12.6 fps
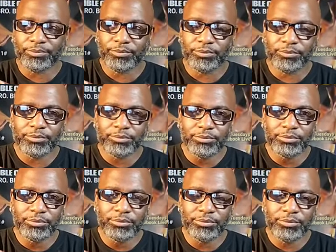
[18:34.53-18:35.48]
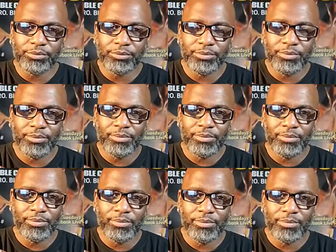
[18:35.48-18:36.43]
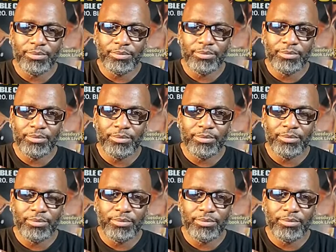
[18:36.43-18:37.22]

Nobody speaks.